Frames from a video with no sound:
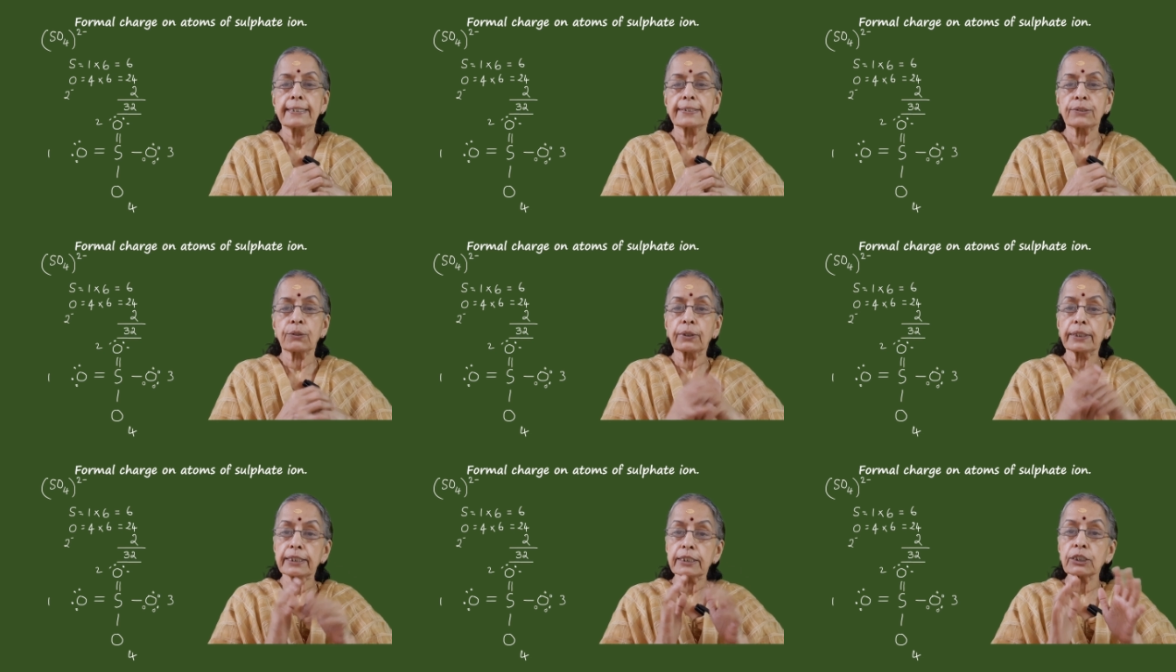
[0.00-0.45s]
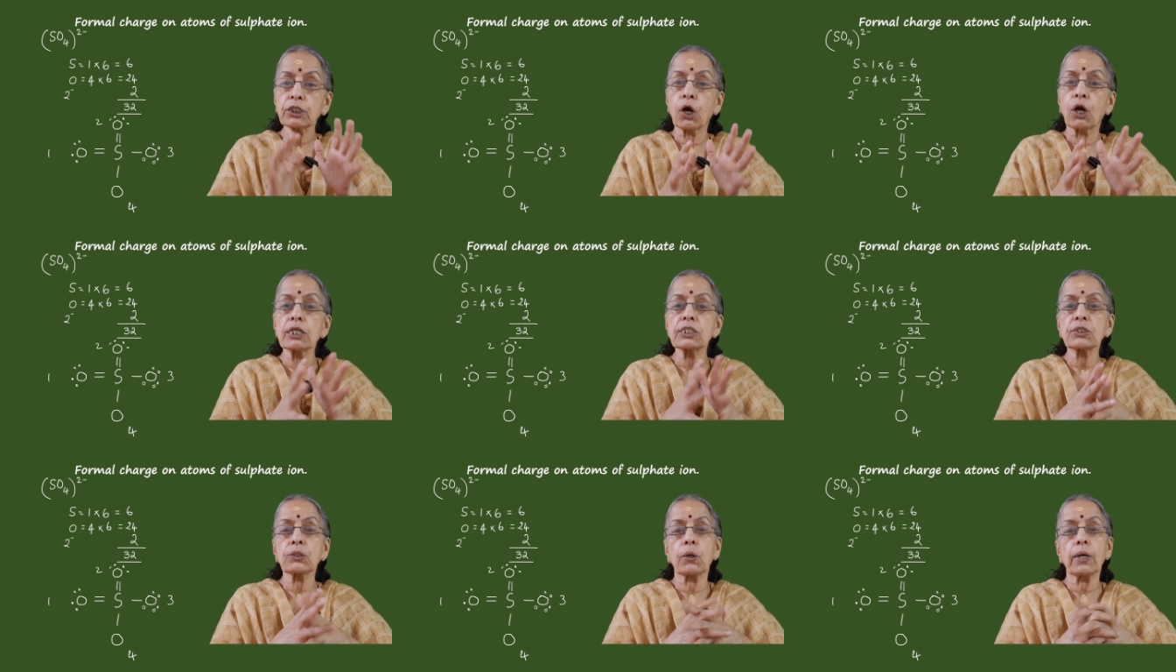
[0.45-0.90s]
So it
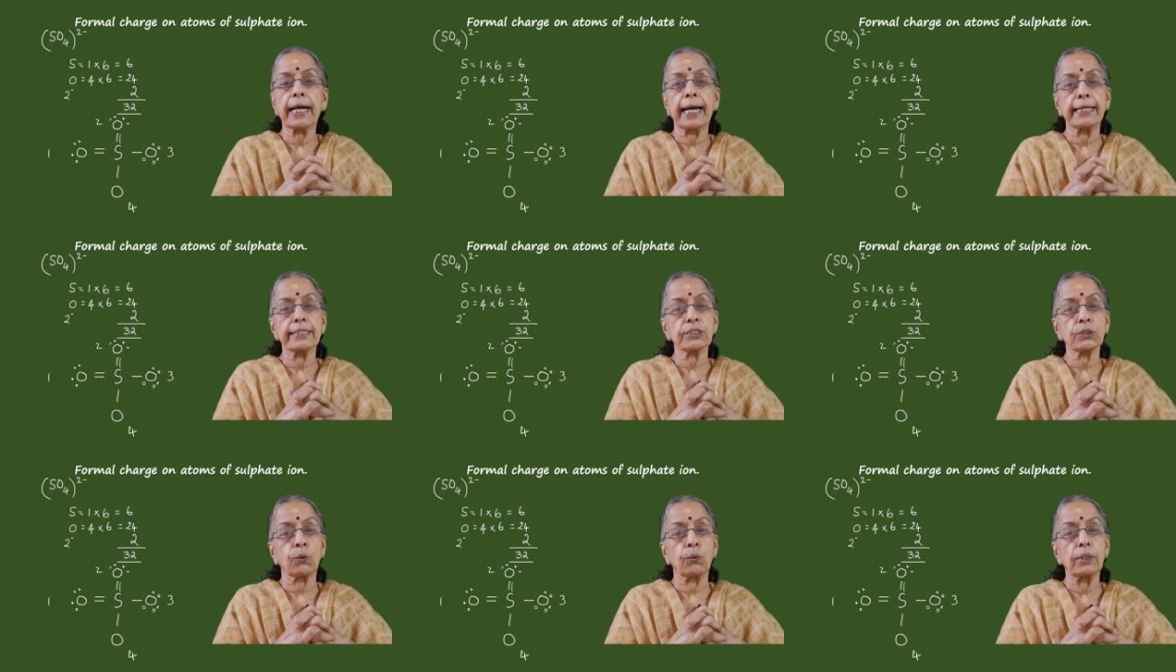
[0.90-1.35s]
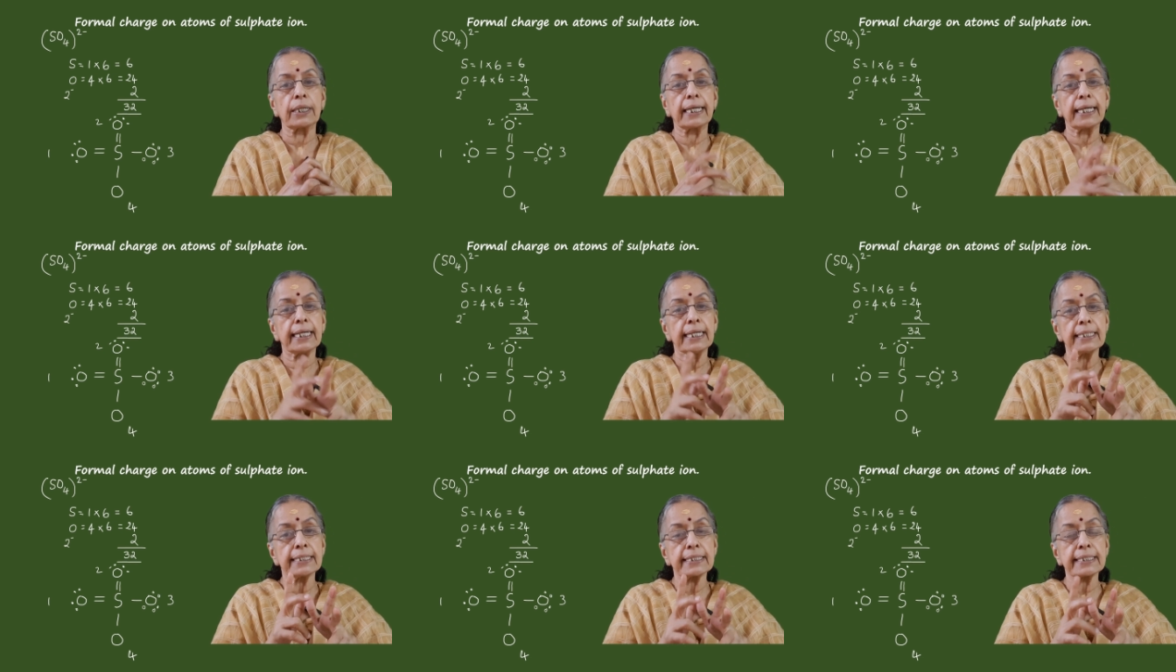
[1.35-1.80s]
also has
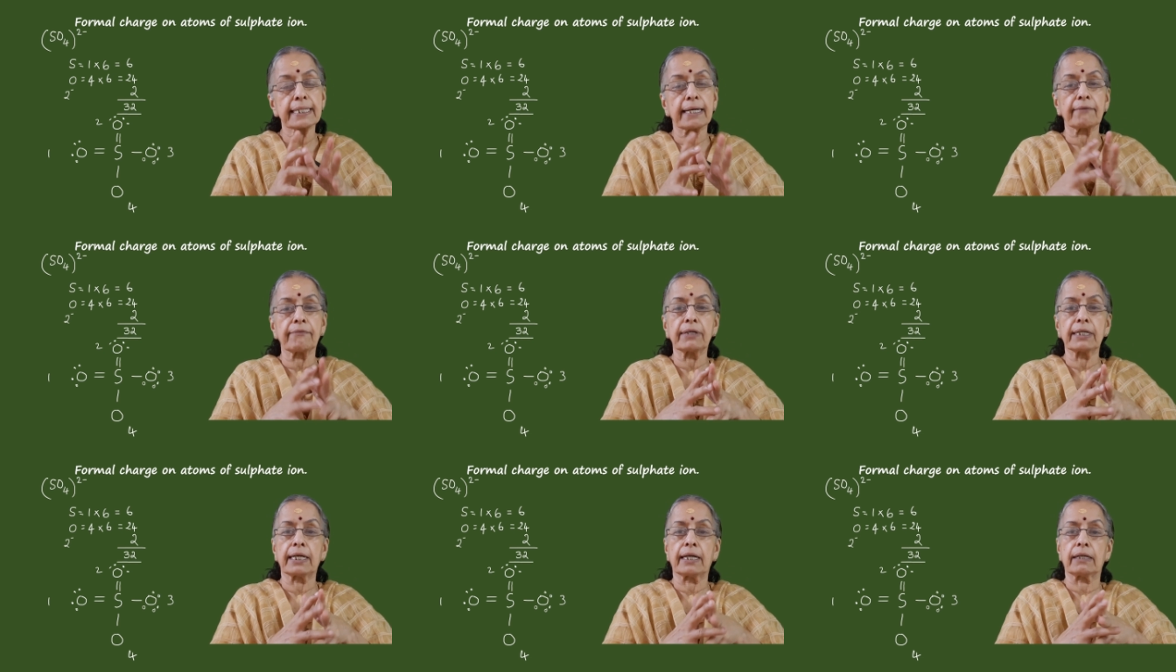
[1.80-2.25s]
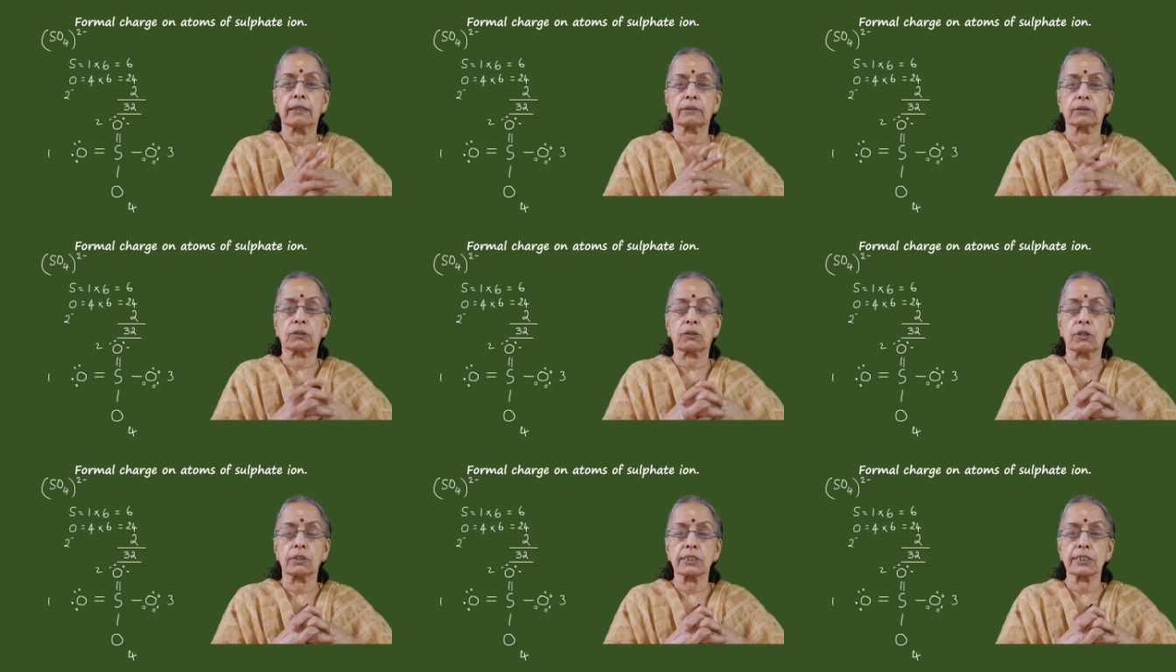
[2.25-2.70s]
only 7
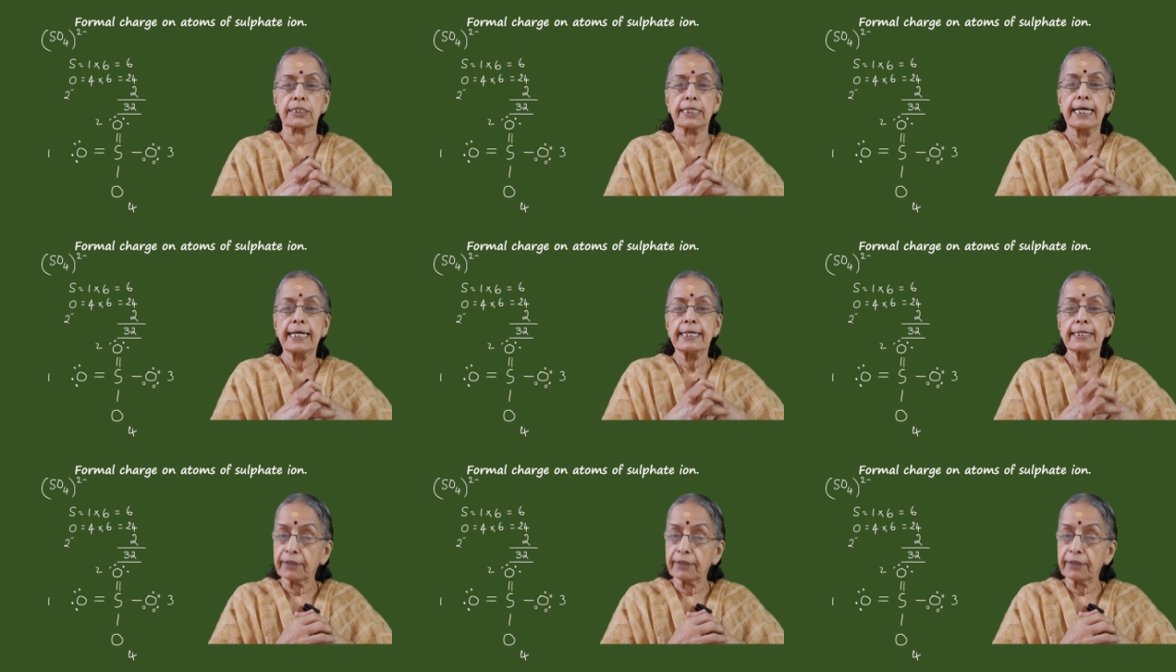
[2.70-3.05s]
electrons.